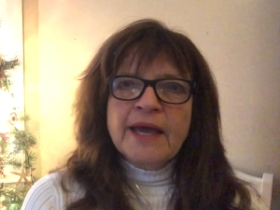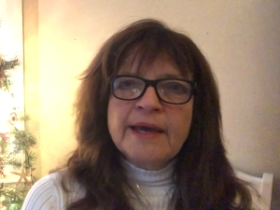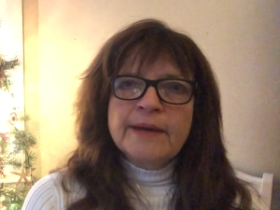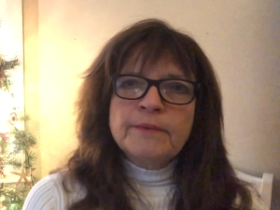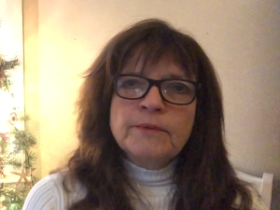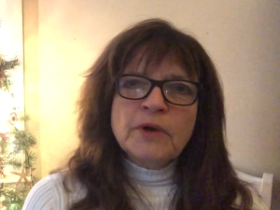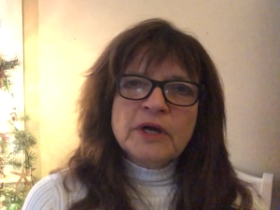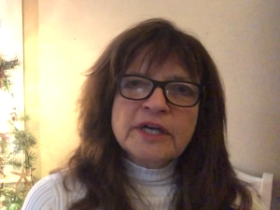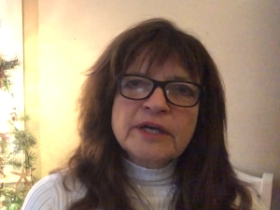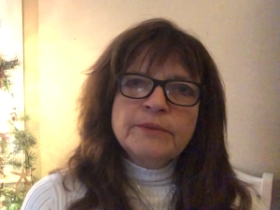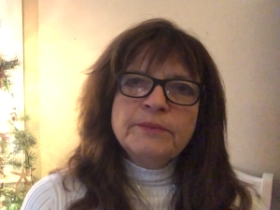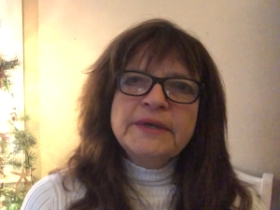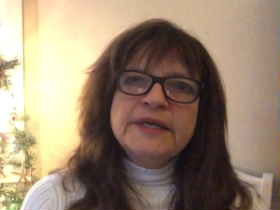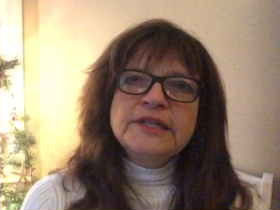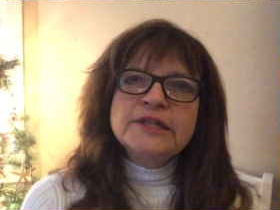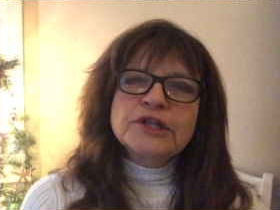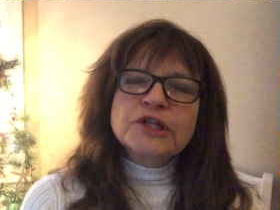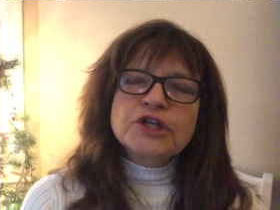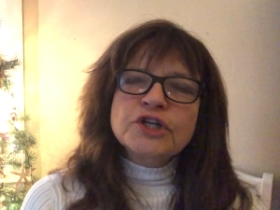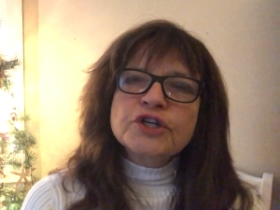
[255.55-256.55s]
And what can we
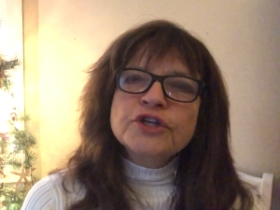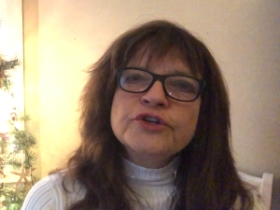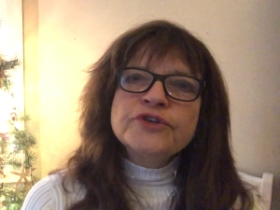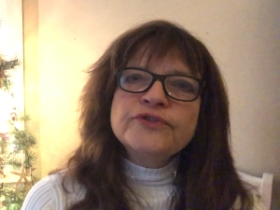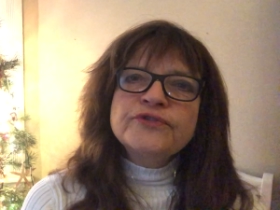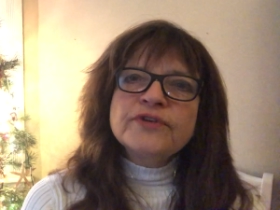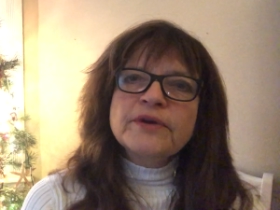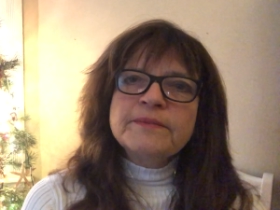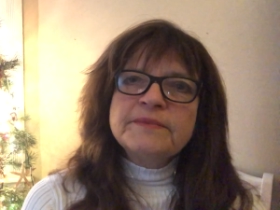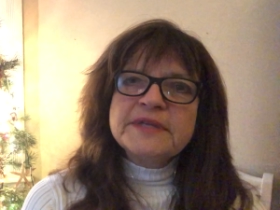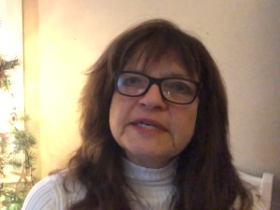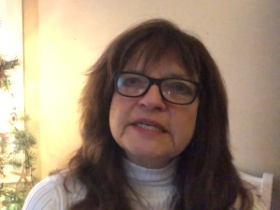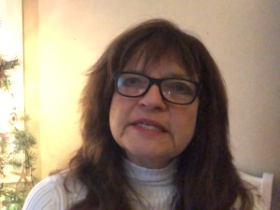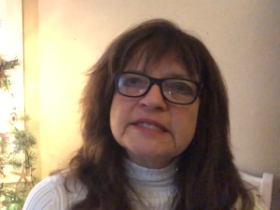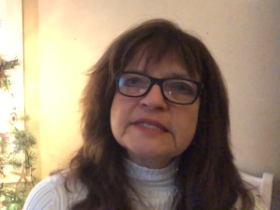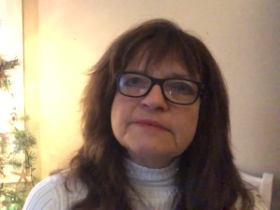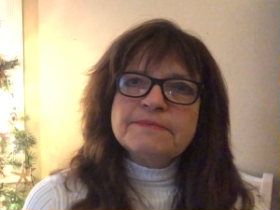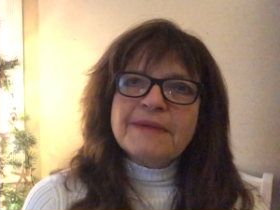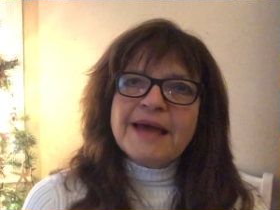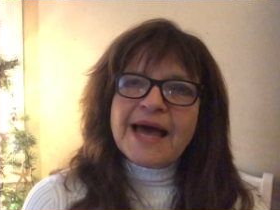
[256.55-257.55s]
learn from
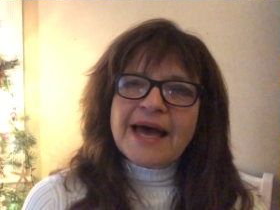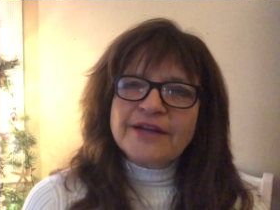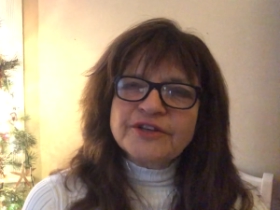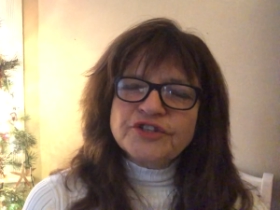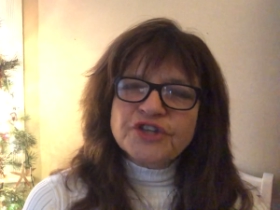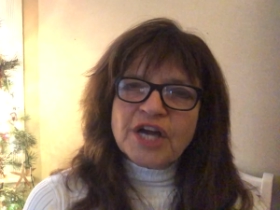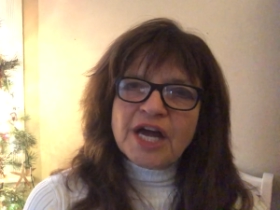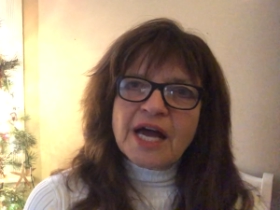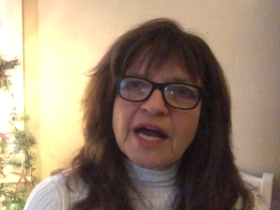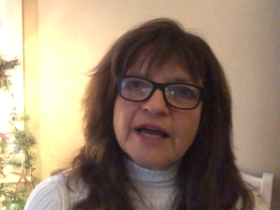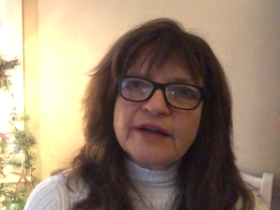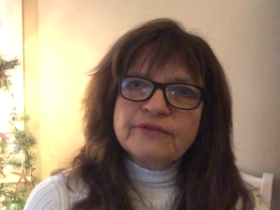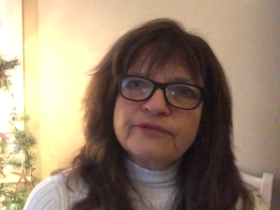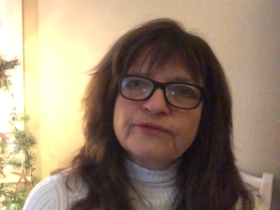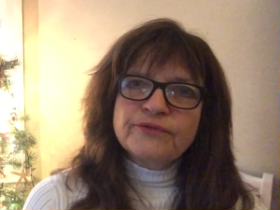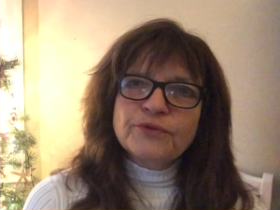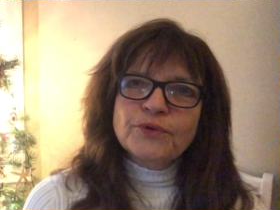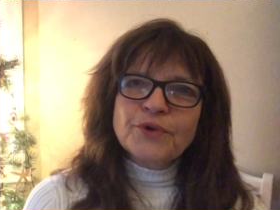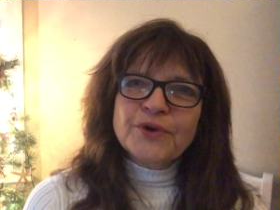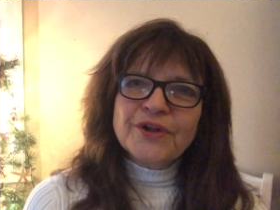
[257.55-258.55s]
these magi
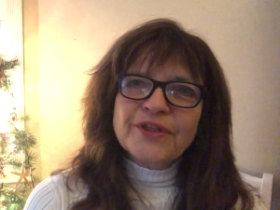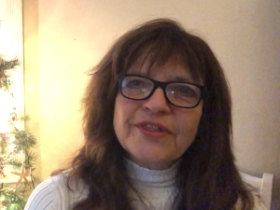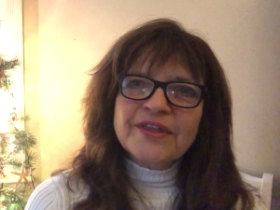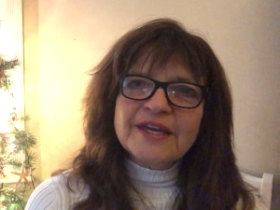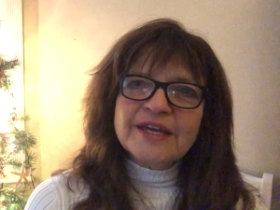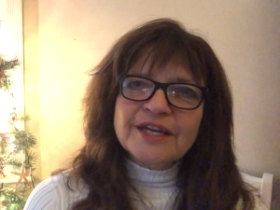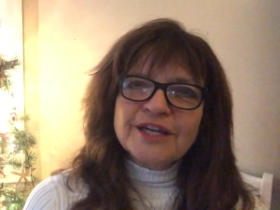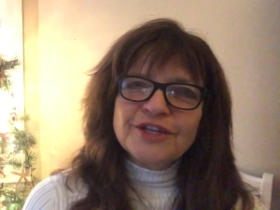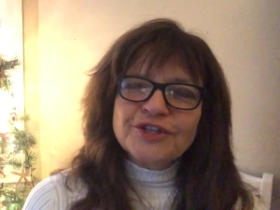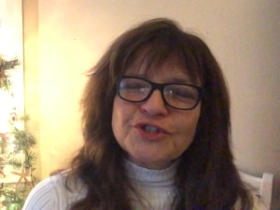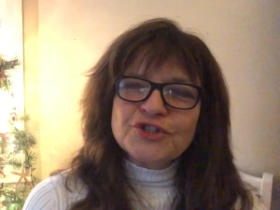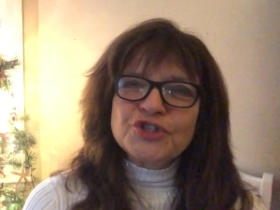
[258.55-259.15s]
for the